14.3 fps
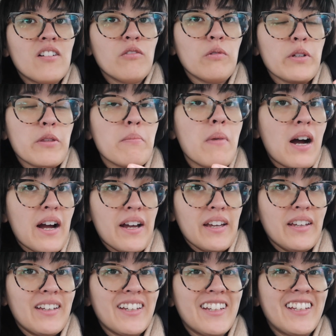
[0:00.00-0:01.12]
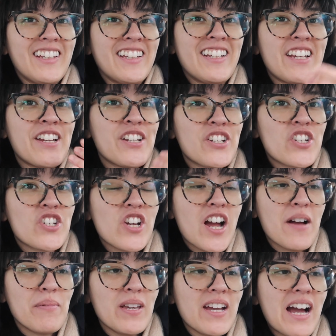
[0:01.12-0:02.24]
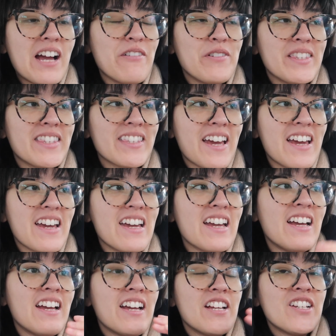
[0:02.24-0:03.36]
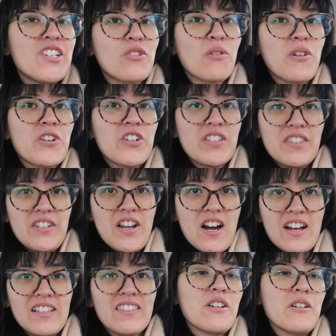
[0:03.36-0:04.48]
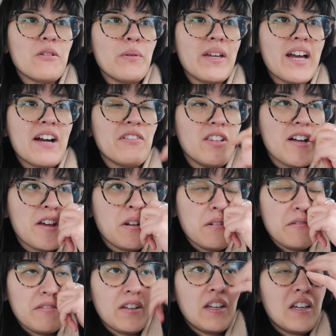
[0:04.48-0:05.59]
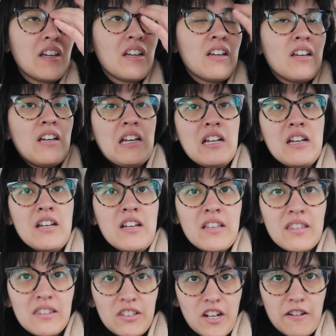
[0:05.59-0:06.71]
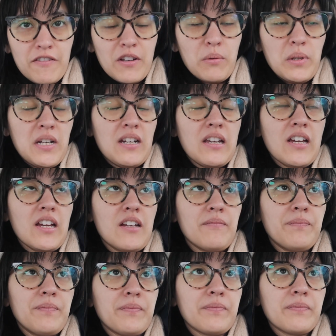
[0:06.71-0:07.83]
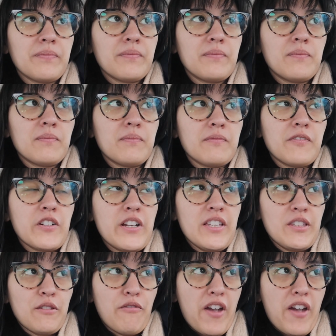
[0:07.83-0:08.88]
with my shopping, I would say. George is not. So we have a lot of stuff that we need to get for his